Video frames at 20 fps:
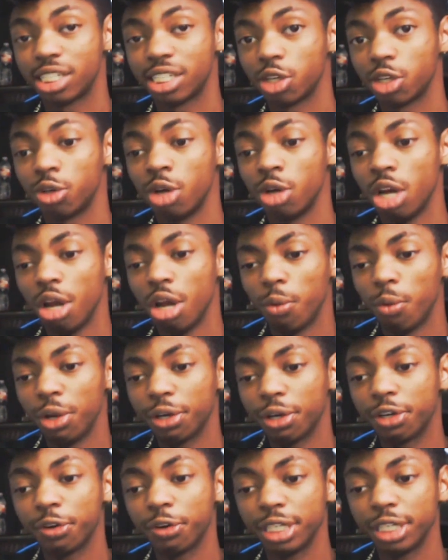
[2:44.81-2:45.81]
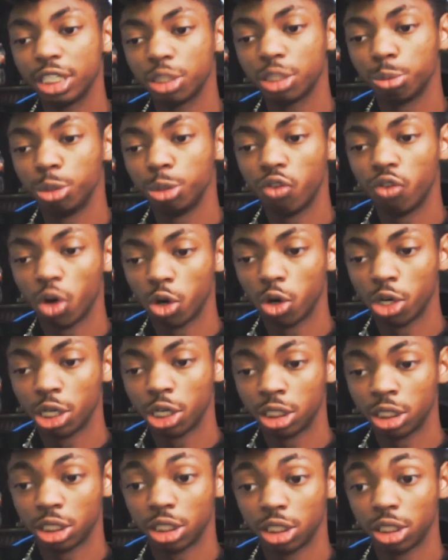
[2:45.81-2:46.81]
so we are going to move
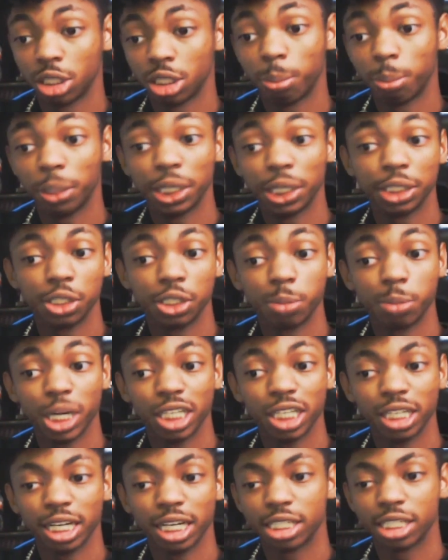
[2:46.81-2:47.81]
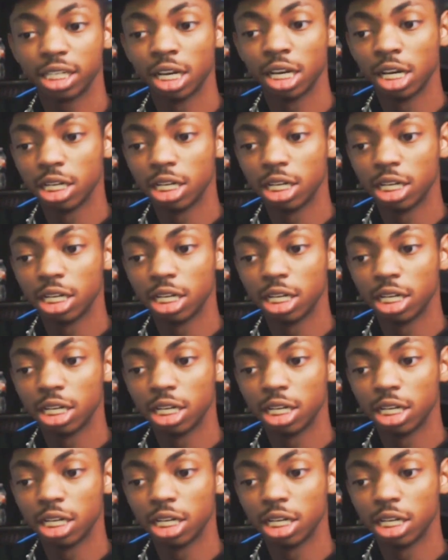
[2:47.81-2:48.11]
on to player spotlights.